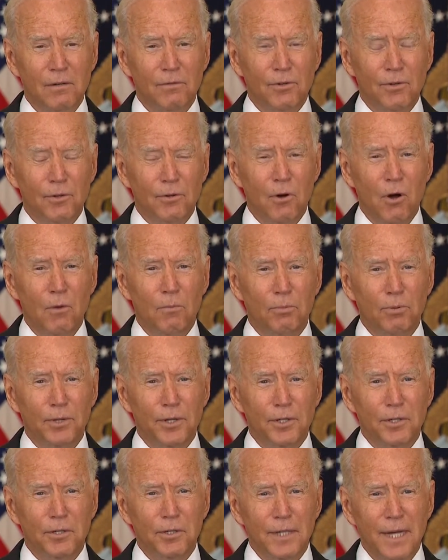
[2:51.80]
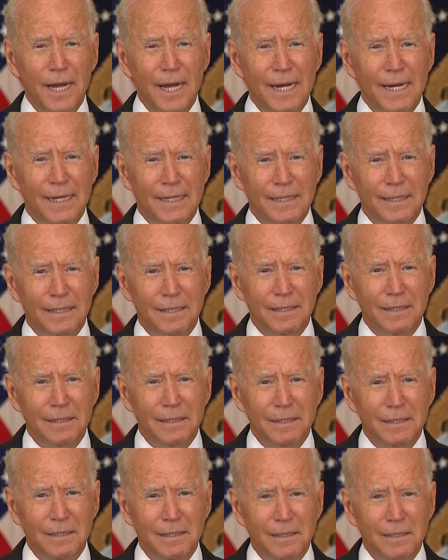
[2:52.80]
for their own political gain.
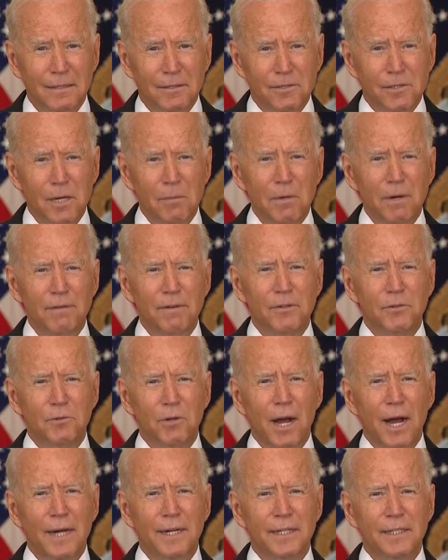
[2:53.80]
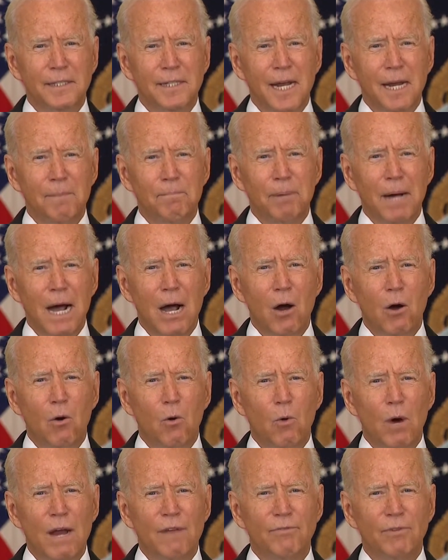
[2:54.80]
Some are even trying to take power
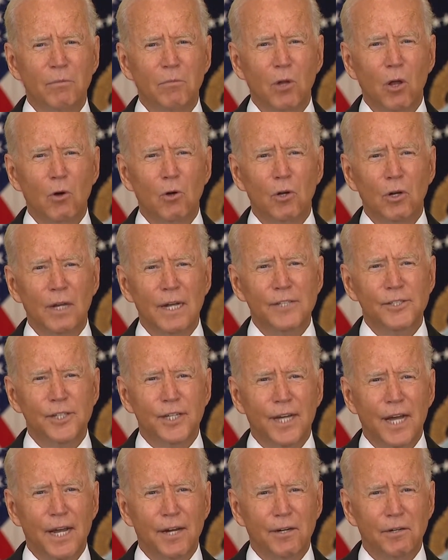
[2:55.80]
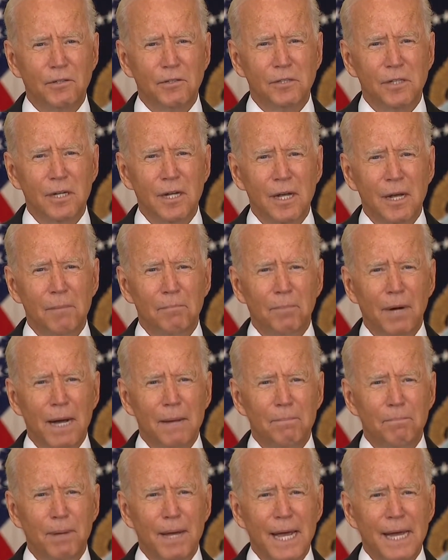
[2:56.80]
away from local educators by
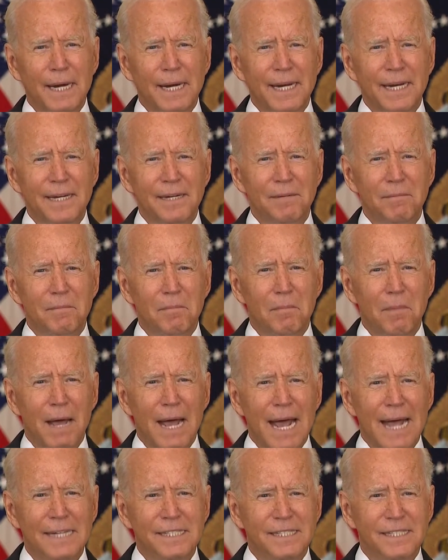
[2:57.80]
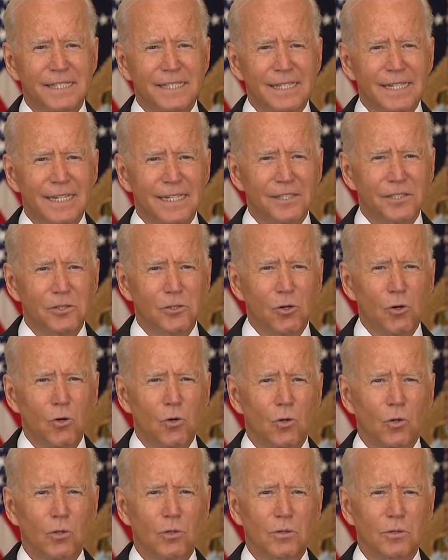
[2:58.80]
banning masks in
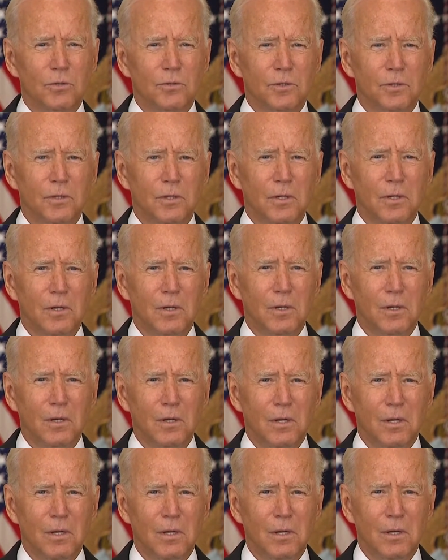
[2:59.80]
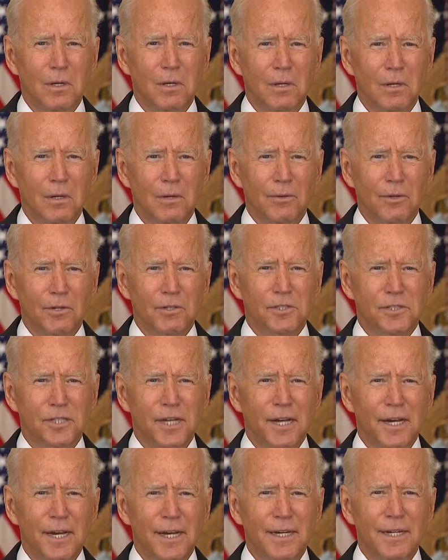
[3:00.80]
school. They're
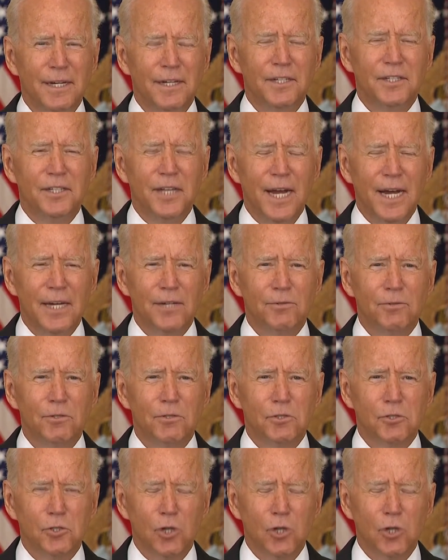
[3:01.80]
setting a dangerous